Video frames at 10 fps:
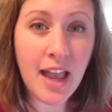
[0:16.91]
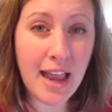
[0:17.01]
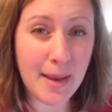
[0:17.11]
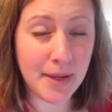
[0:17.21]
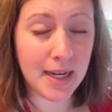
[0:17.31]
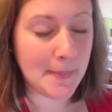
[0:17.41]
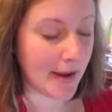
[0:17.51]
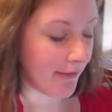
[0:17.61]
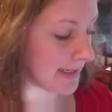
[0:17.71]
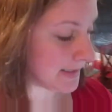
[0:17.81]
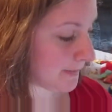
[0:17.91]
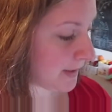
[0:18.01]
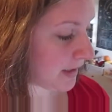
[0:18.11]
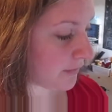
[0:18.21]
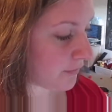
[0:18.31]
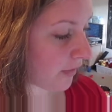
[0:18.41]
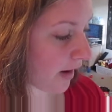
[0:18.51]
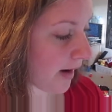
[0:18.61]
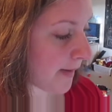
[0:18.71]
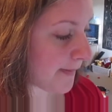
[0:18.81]
I'm getting my recipe
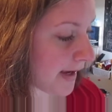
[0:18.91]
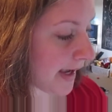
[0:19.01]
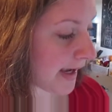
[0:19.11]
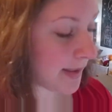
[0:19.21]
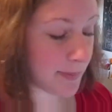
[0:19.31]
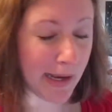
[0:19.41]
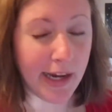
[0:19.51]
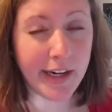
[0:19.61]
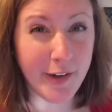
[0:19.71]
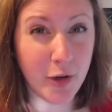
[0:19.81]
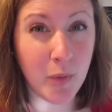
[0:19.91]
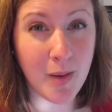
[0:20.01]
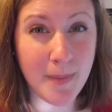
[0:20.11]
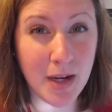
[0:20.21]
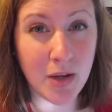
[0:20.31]
from the Pioneer Woman,